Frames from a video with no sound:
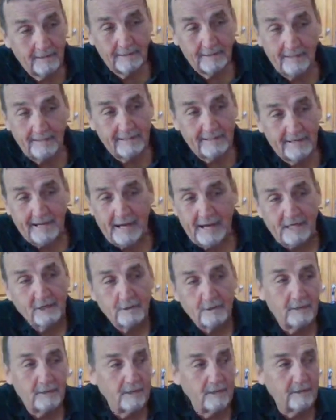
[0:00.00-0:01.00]
And they
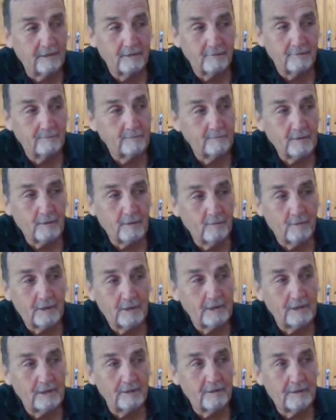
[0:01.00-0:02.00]
asked me, "What
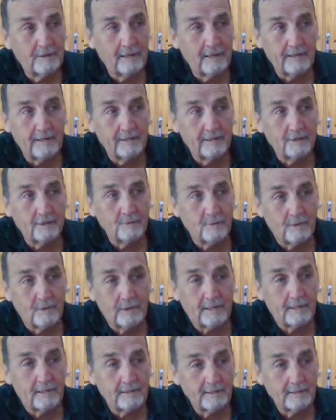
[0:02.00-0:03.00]
do you think this
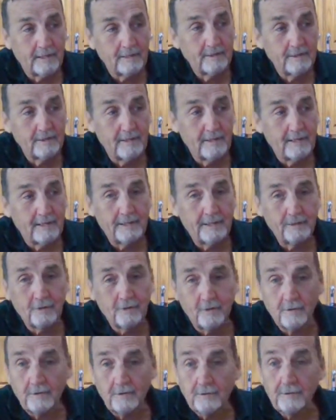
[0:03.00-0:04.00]
was?" I said,
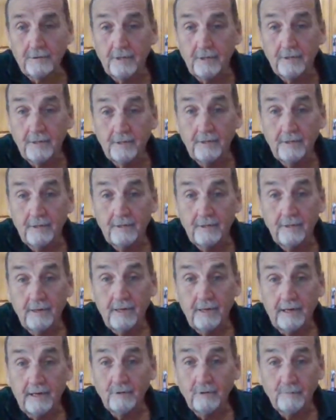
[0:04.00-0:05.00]
"Angels."
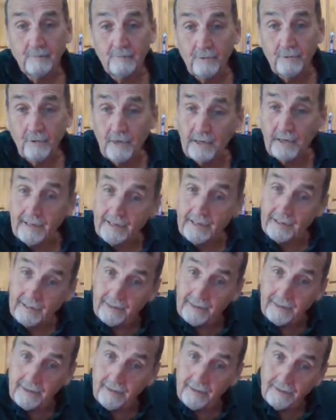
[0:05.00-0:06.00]
I was
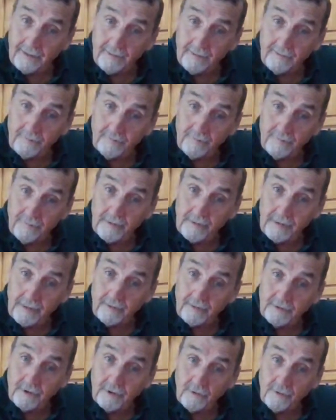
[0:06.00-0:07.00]
praying. I
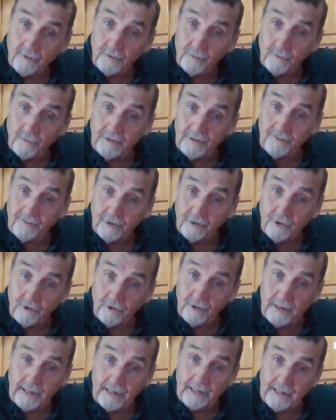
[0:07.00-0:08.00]
was on the river
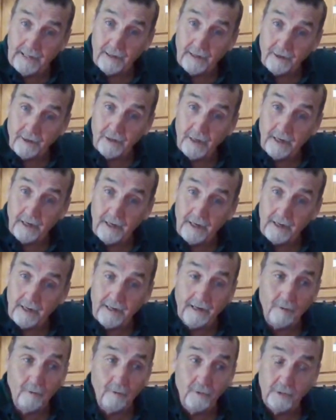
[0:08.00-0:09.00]
crying out, "God,
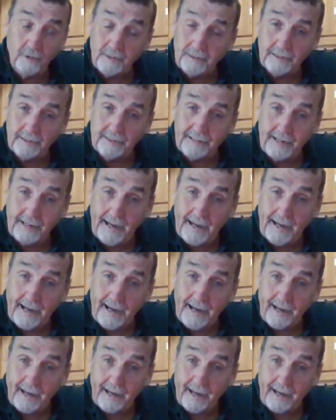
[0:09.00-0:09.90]
I wanted to die.